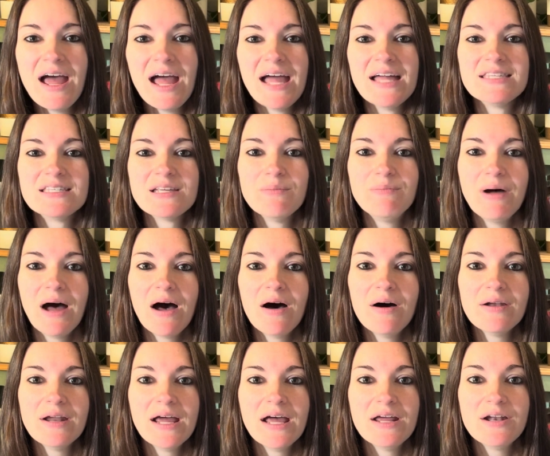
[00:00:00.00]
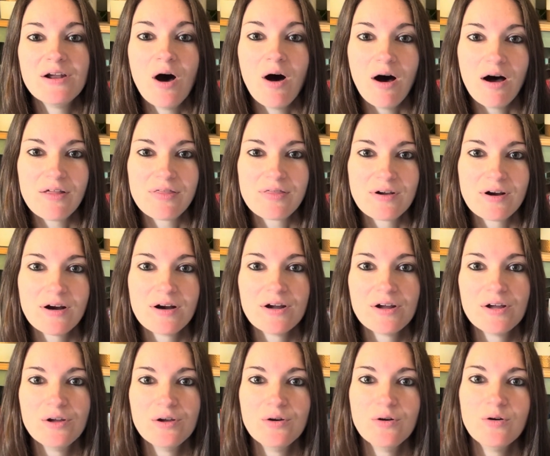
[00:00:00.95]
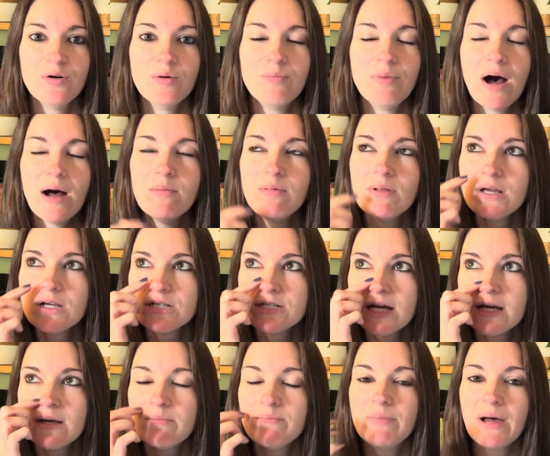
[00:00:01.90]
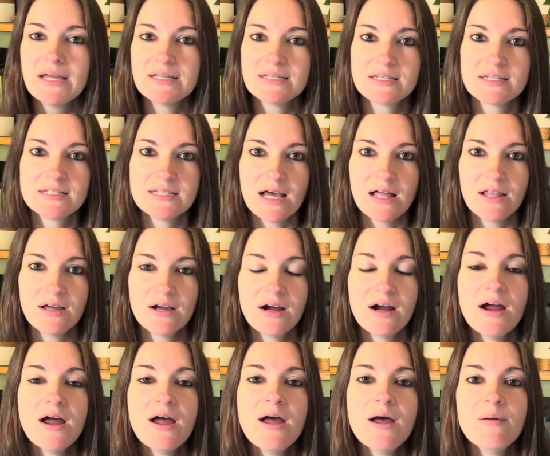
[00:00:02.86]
It's about an author who published a bestseller